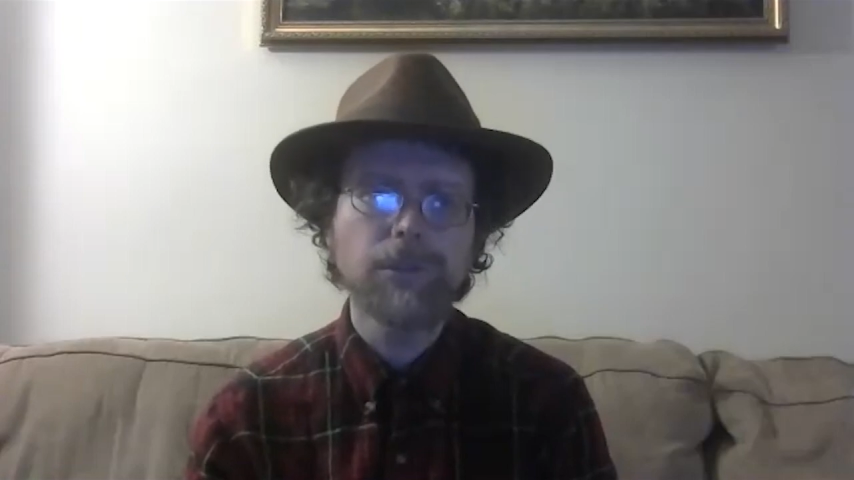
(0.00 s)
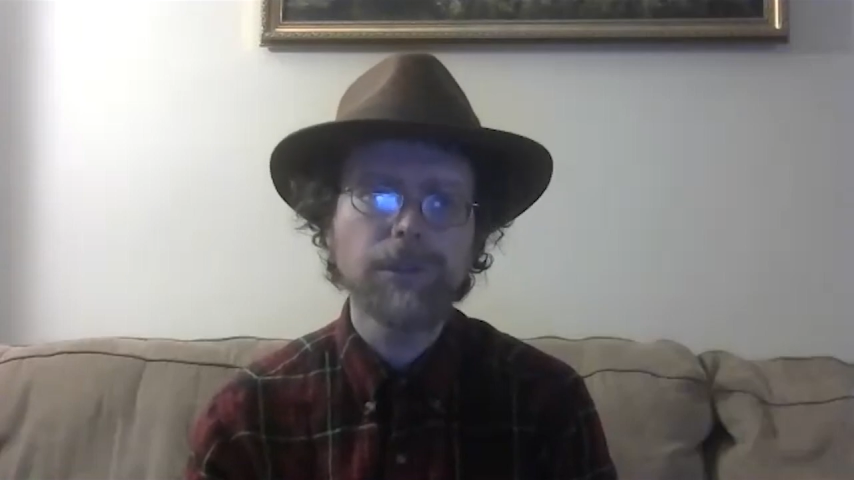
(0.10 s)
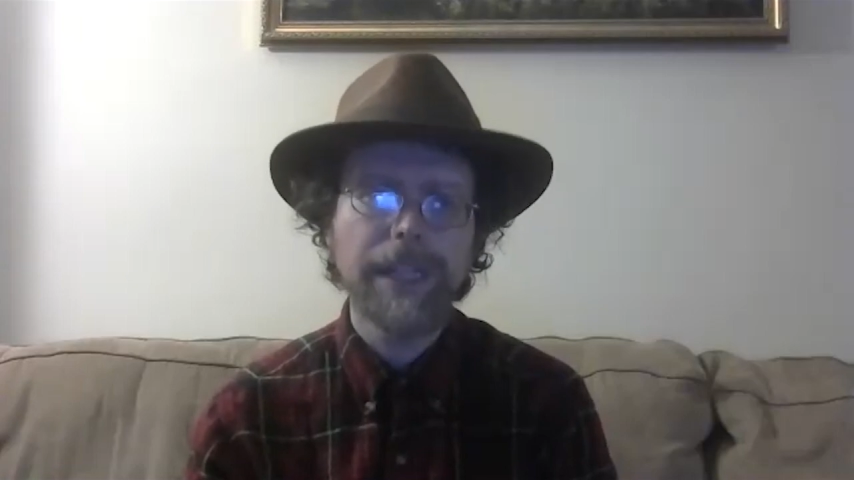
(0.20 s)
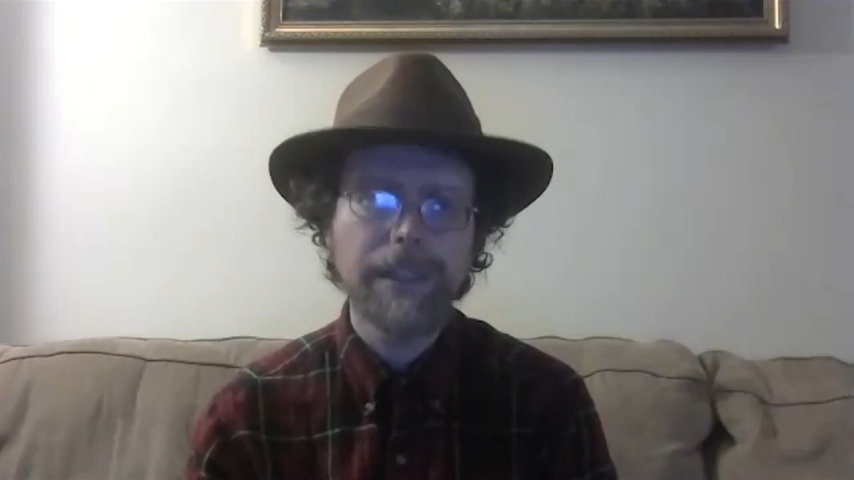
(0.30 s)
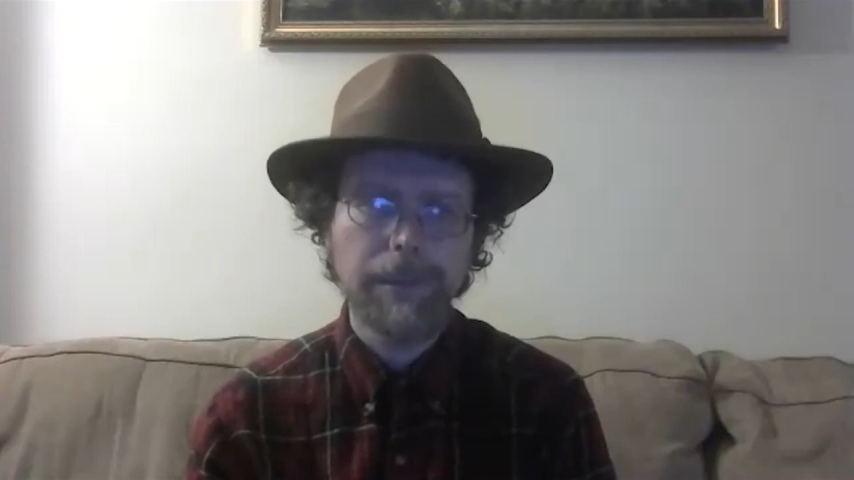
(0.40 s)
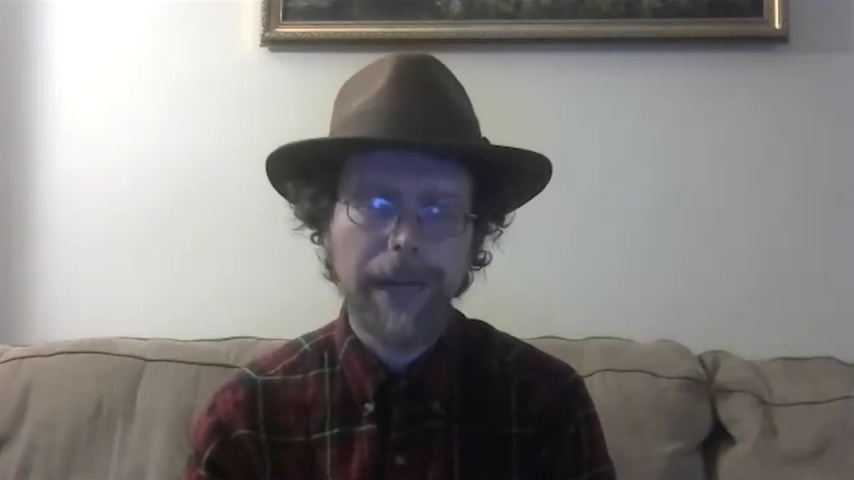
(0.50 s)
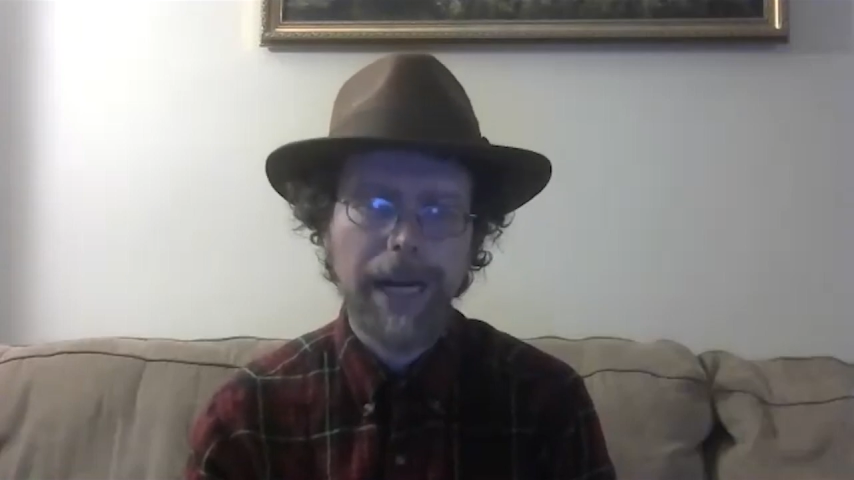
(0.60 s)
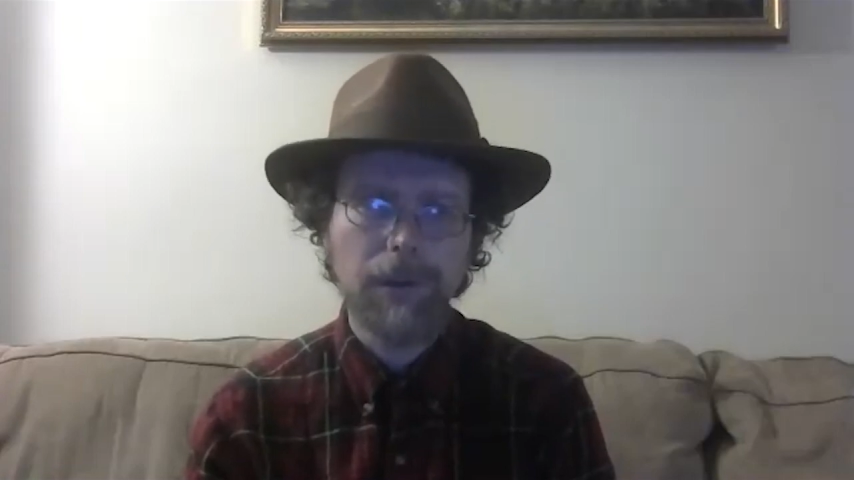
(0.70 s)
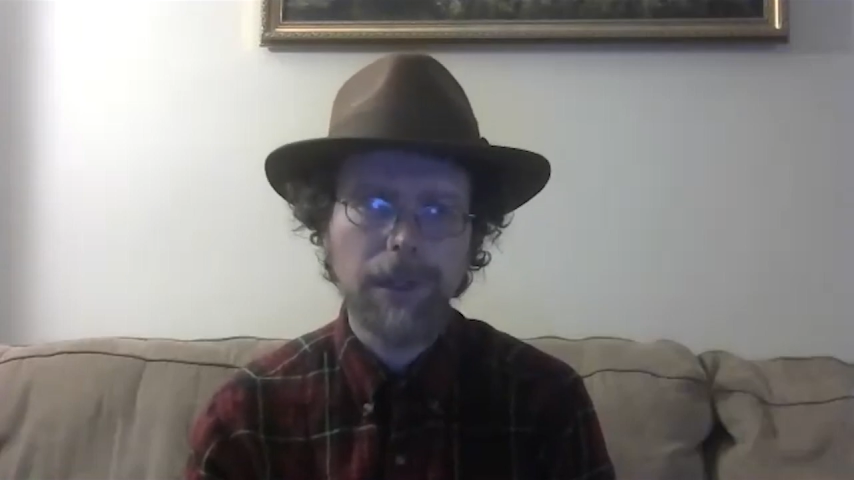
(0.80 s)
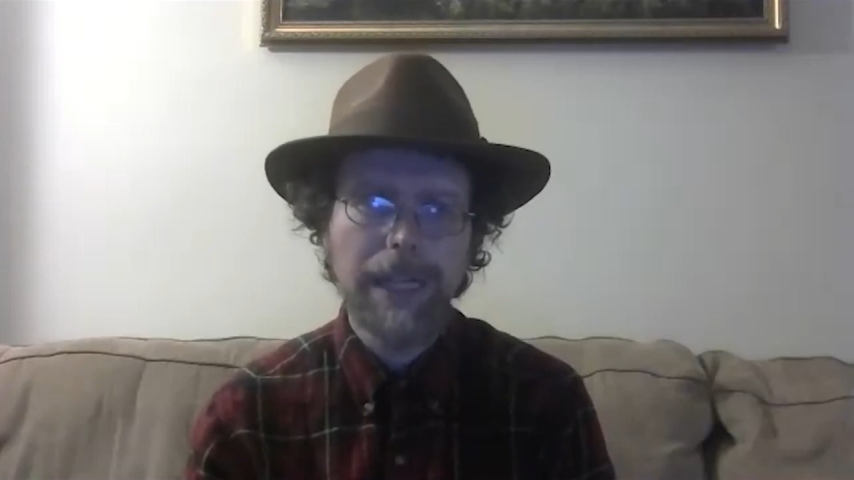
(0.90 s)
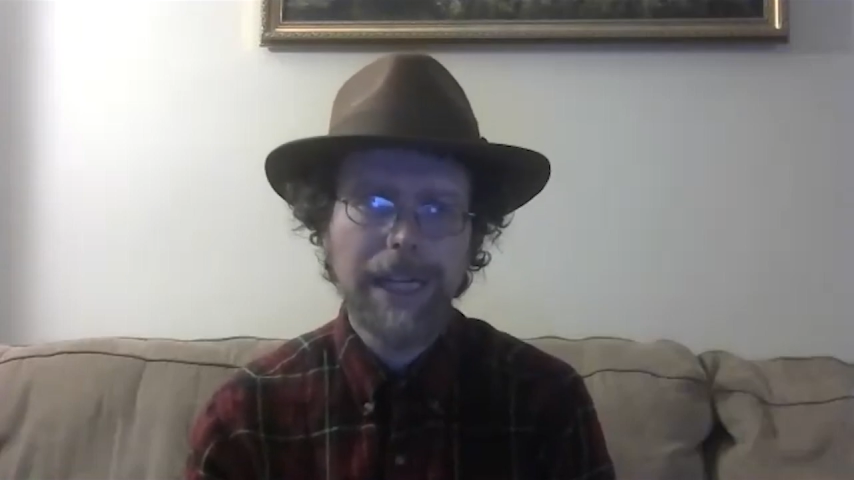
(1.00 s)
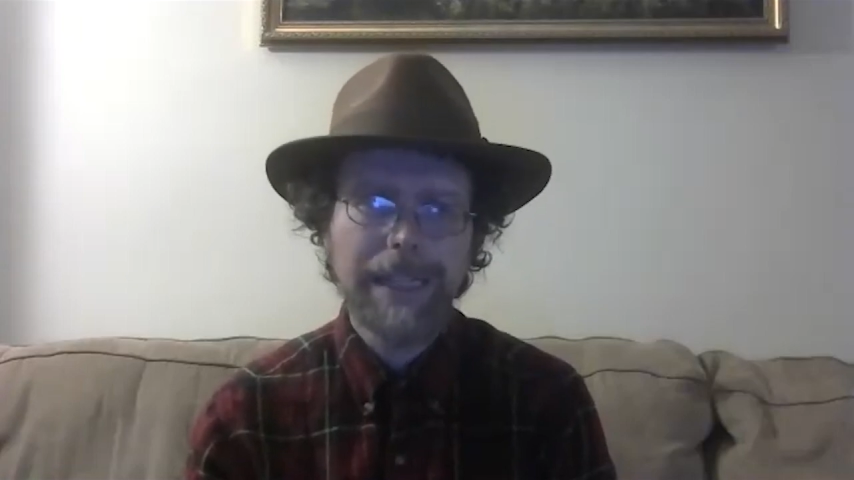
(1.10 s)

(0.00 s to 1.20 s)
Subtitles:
to get to power.